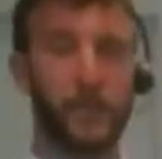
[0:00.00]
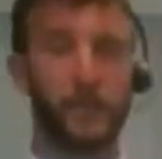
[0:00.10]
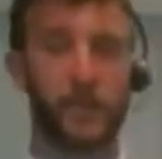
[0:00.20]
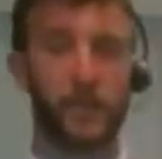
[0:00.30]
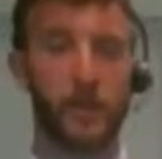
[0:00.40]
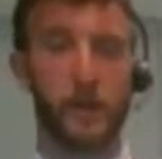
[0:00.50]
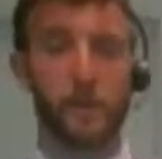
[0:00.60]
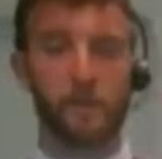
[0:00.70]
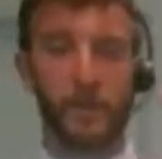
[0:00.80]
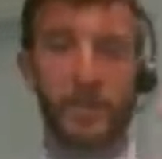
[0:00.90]
Vision
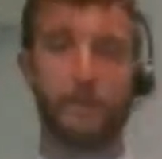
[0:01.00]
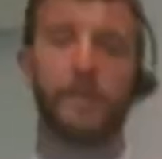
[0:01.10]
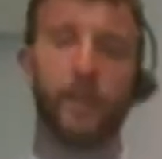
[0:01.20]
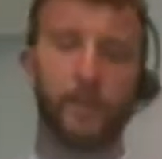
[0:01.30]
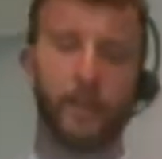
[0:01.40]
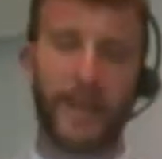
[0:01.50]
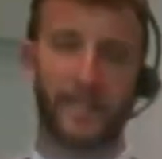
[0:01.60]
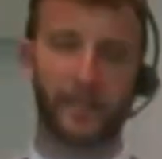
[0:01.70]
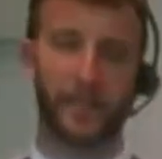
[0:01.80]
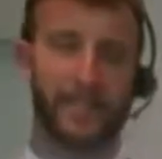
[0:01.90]
in the middle of the
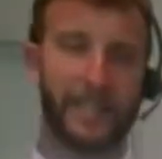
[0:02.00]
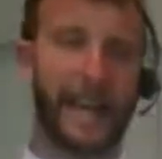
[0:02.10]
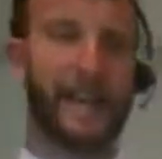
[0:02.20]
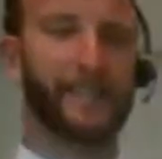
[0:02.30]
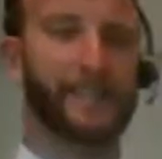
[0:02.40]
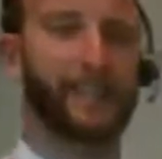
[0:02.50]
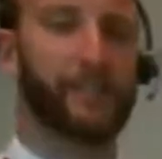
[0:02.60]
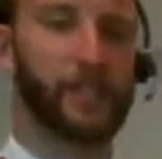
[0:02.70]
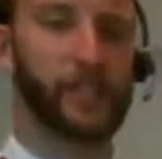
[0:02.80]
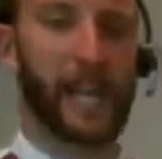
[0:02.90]
restaurant and
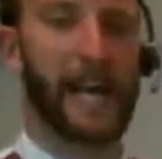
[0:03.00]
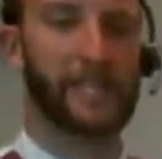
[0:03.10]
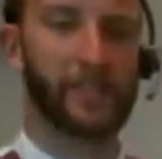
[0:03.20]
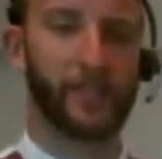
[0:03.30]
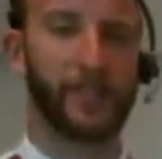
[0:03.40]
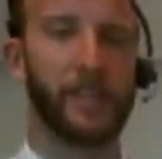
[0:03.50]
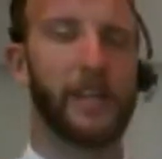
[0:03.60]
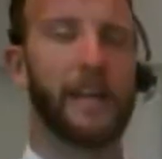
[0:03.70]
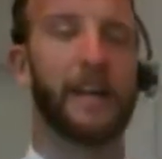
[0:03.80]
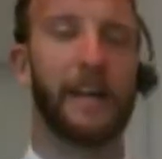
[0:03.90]
serve the gelato
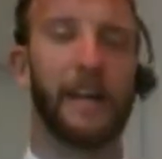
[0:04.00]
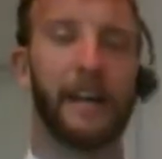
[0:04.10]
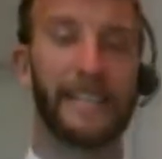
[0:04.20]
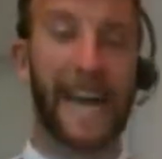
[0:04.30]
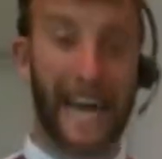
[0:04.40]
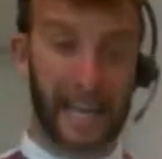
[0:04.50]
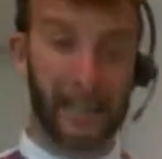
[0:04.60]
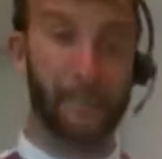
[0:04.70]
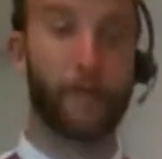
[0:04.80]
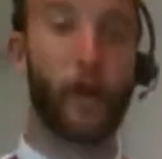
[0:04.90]

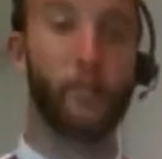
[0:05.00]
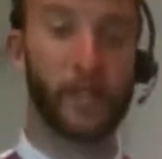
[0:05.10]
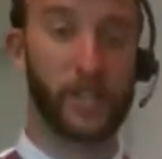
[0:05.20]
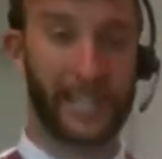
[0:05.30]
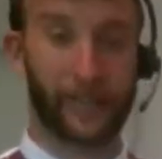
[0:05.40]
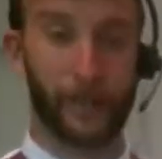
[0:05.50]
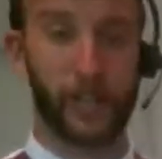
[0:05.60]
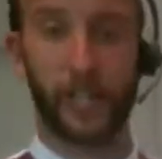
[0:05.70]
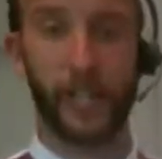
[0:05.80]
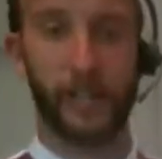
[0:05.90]
directly from the gelato
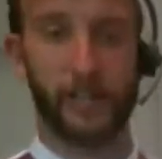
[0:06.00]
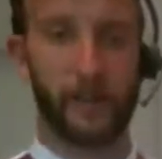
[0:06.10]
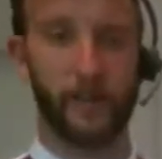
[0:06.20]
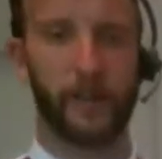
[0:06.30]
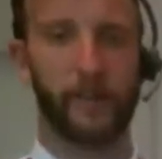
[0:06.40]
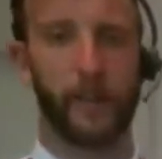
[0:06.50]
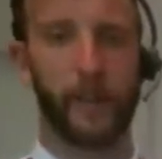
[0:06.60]
machine, something